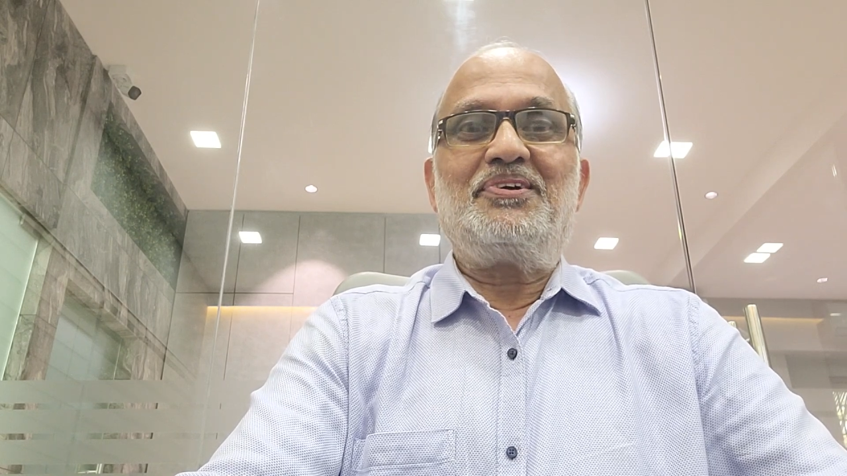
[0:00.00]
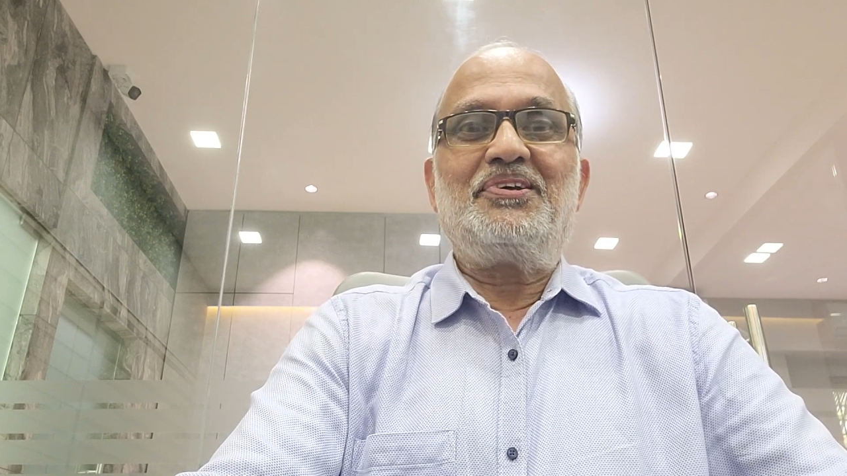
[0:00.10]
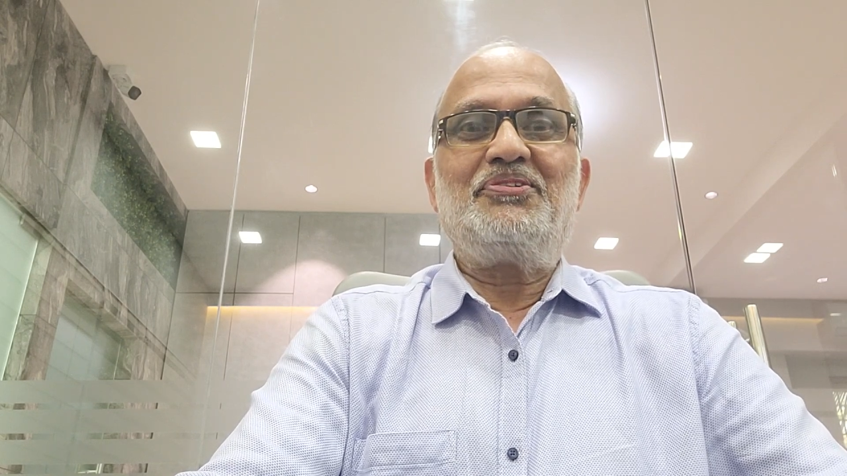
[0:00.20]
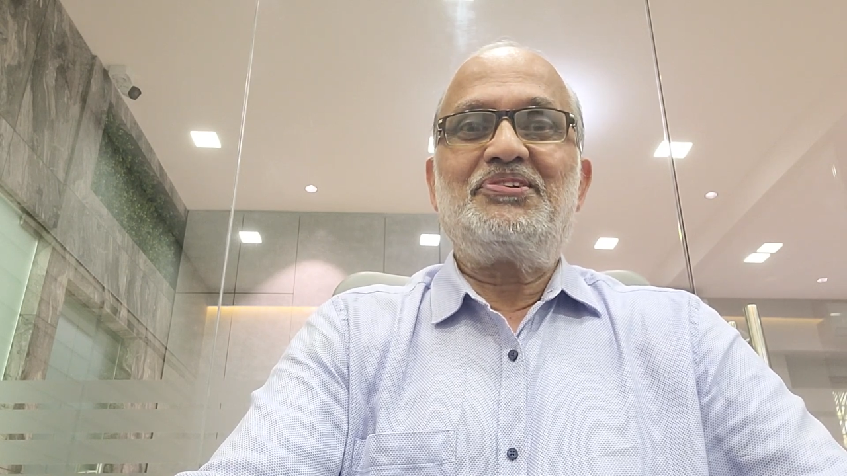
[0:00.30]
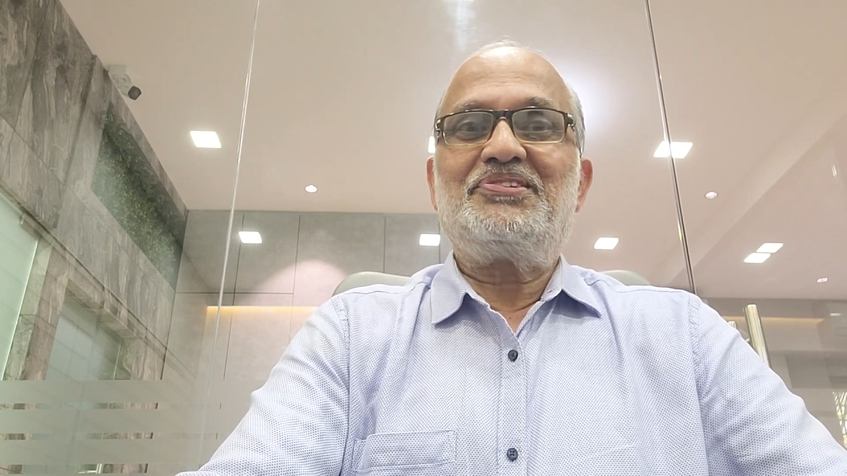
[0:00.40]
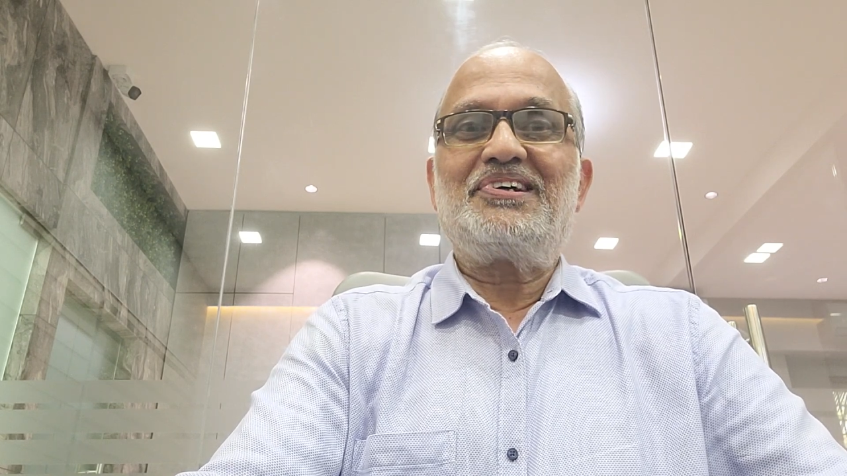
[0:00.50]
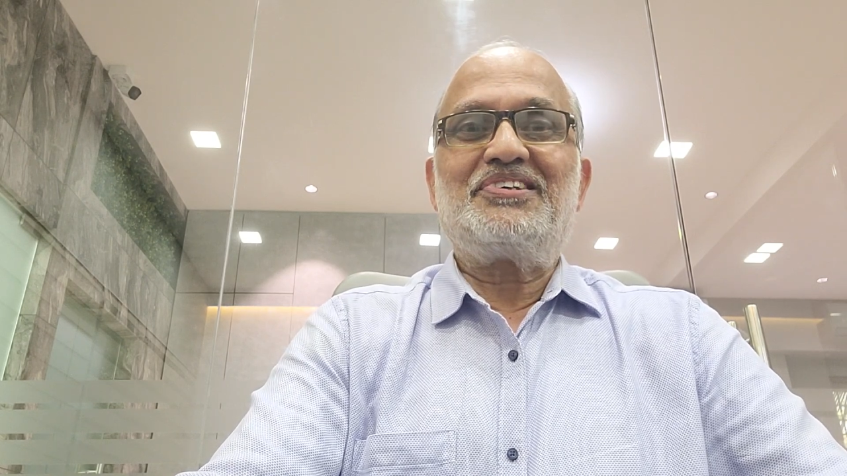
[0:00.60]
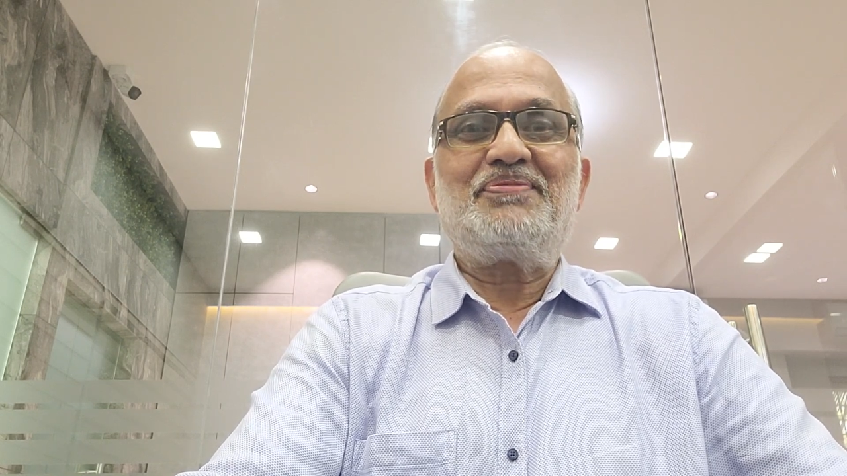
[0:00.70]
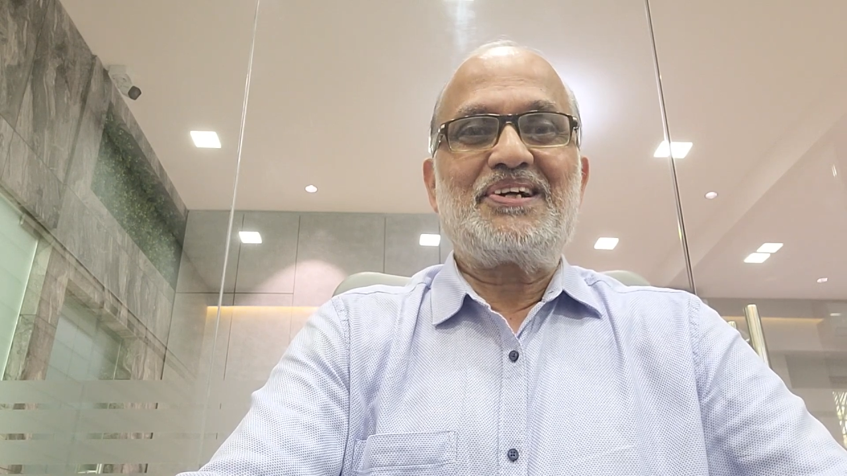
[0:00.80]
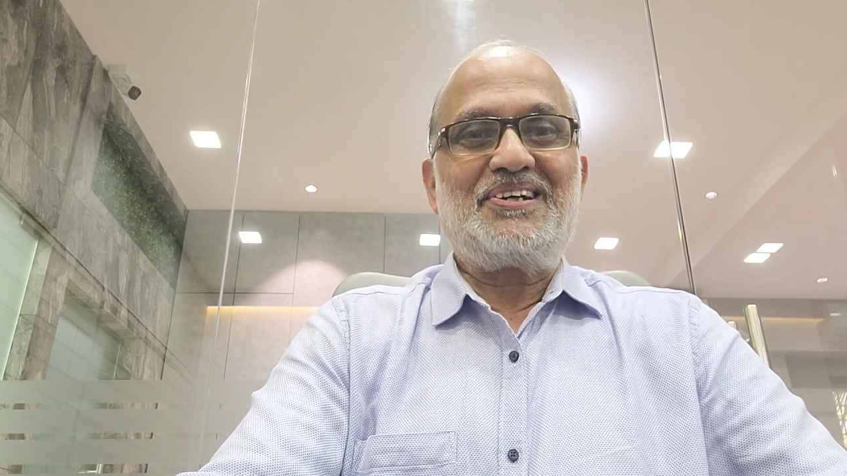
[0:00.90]
reverse charge
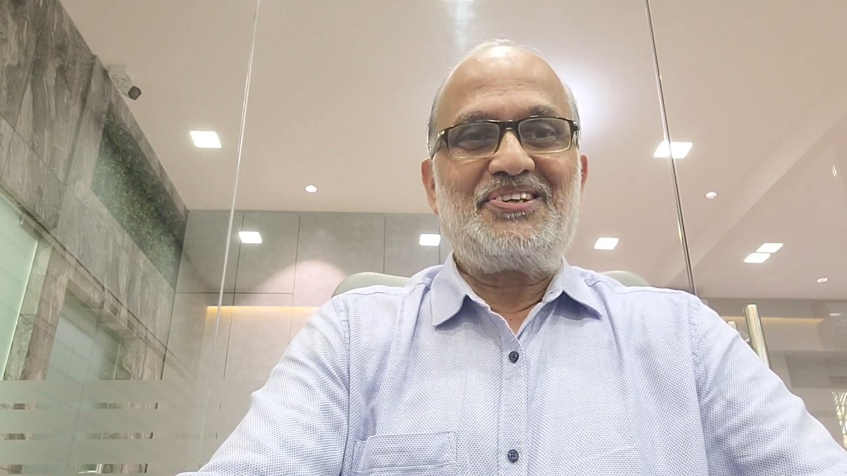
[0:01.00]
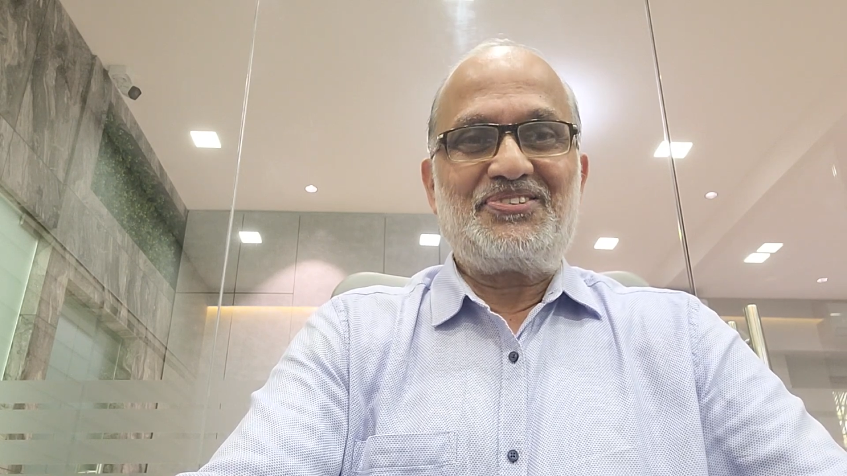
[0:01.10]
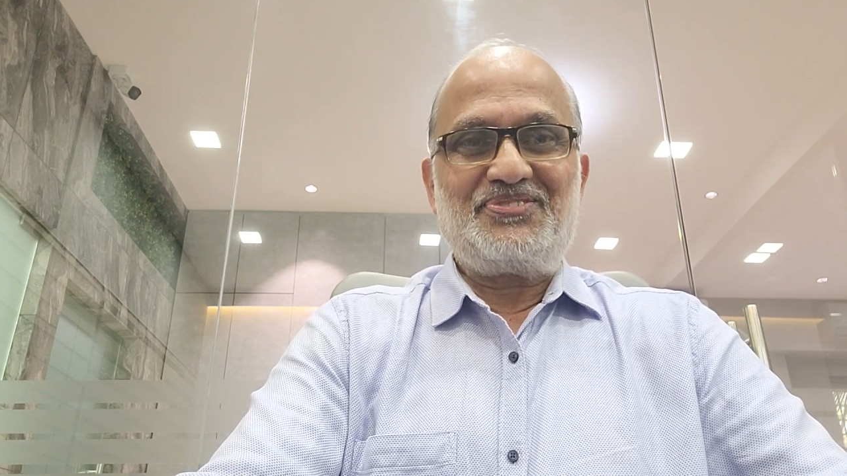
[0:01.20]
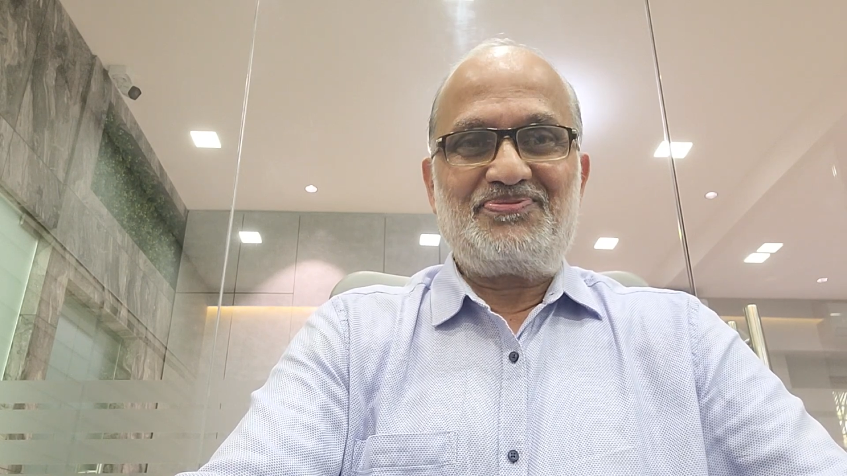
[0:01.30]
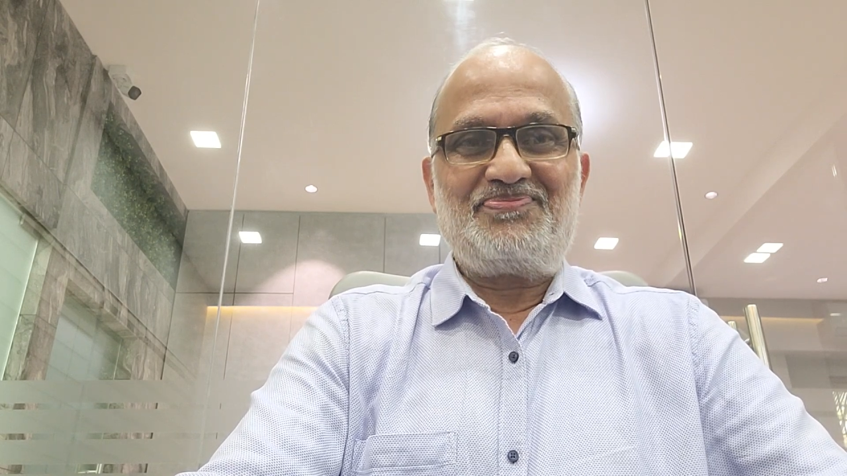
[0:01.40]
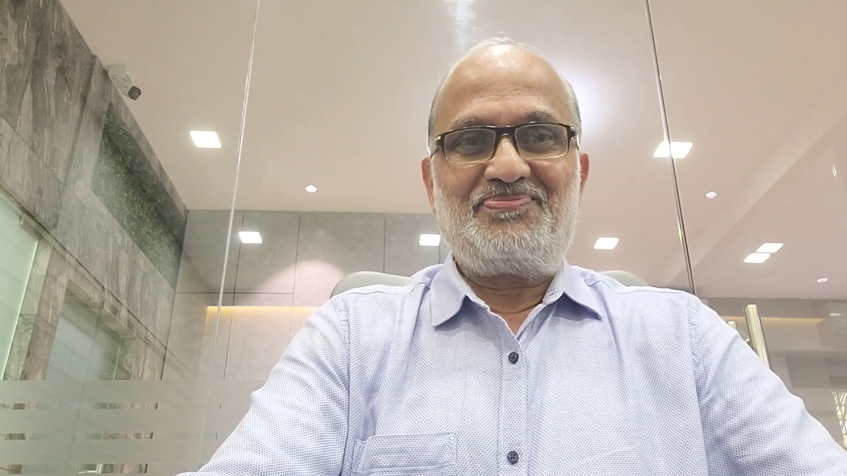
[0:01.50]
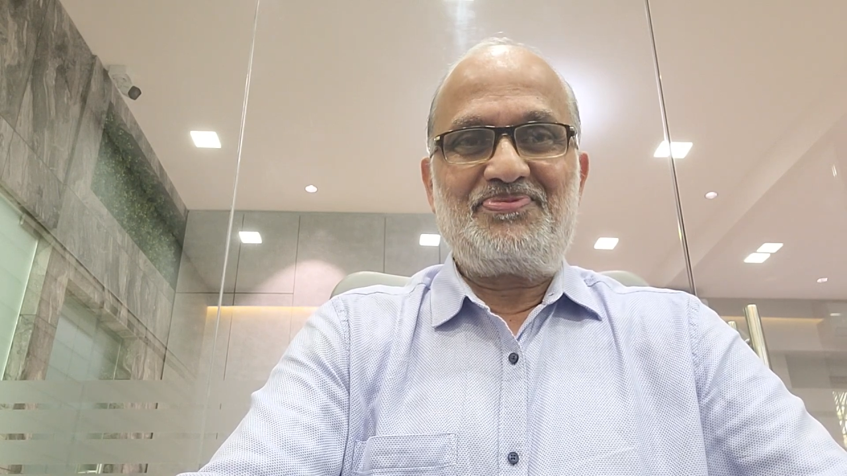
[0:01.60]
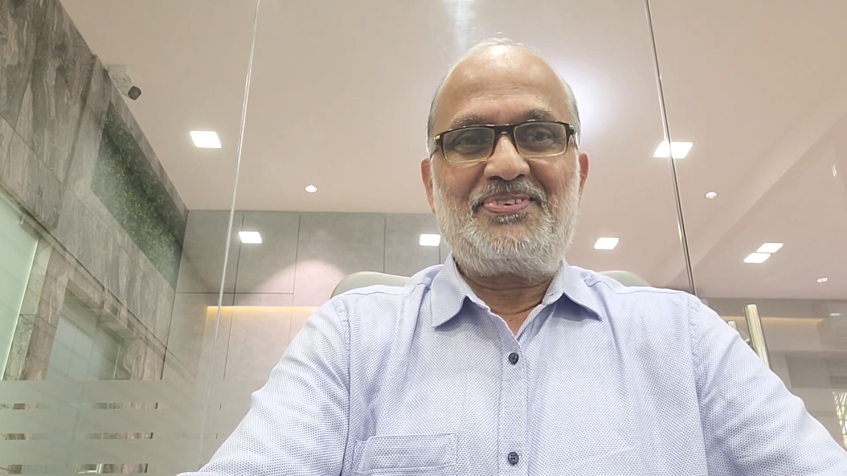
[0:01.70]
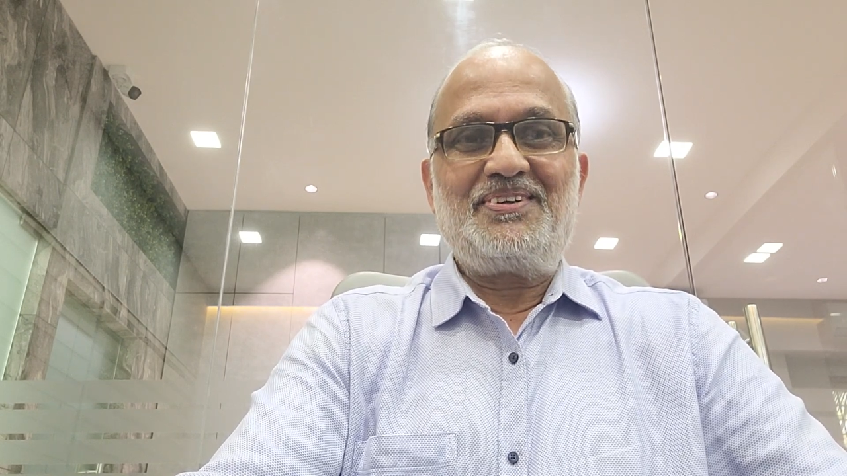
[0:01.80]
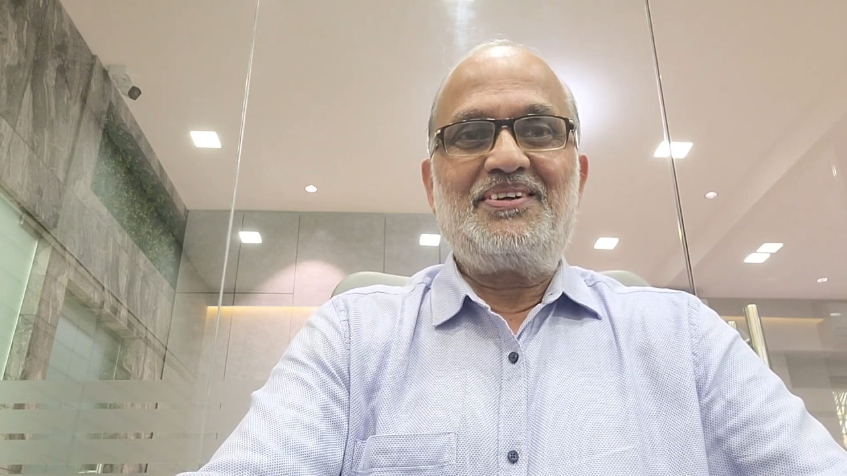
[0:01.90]
mechanism.
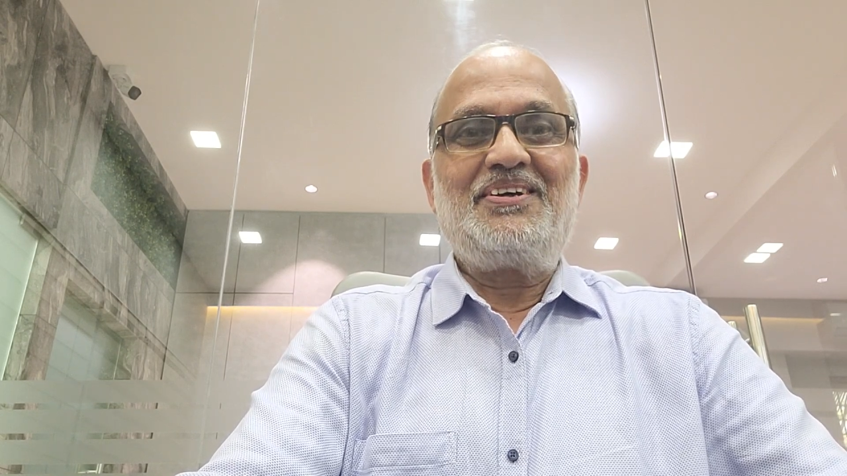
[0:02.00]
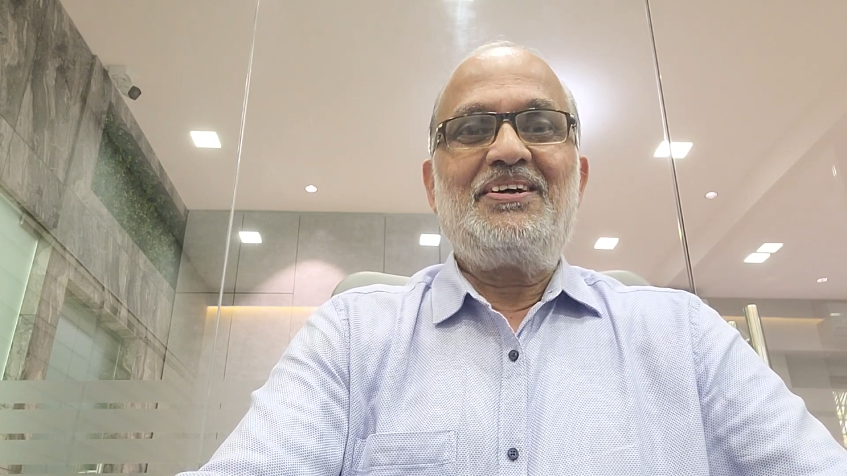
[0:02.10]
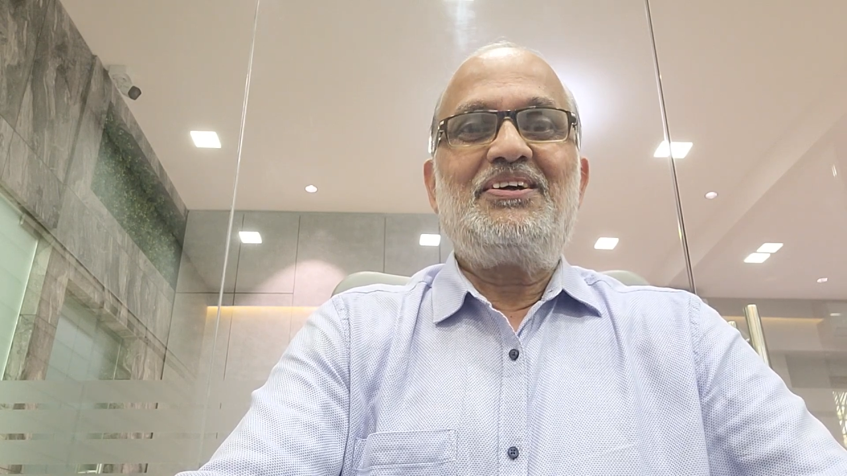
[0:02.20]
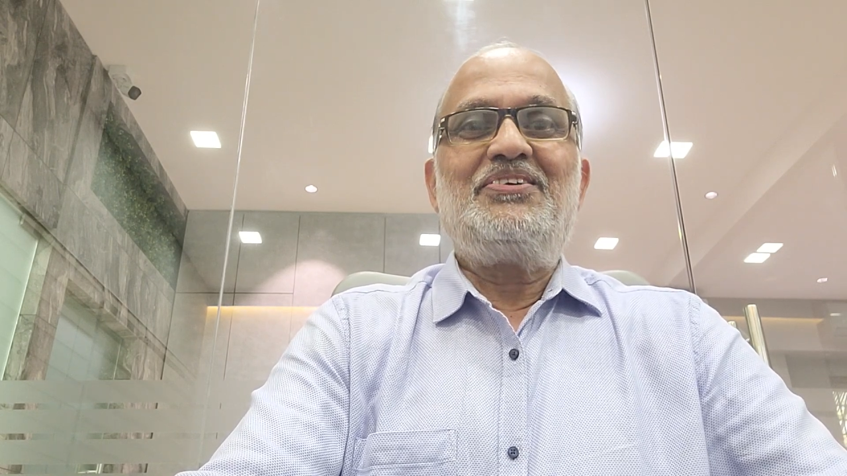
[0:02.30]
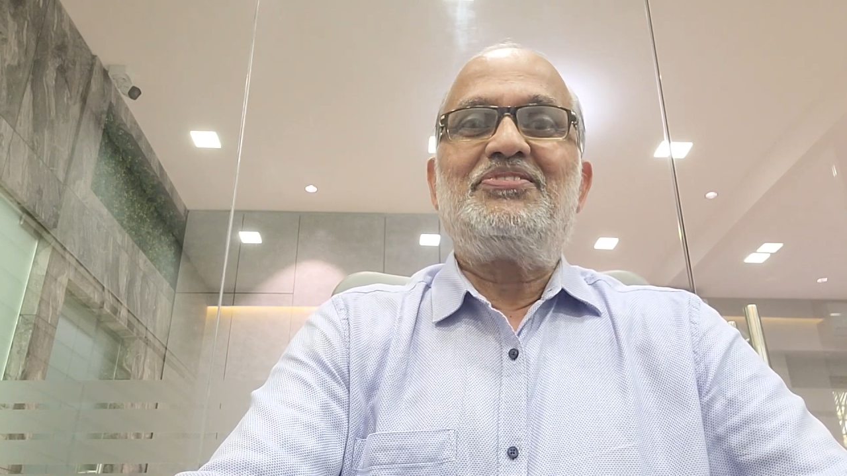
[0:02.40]
In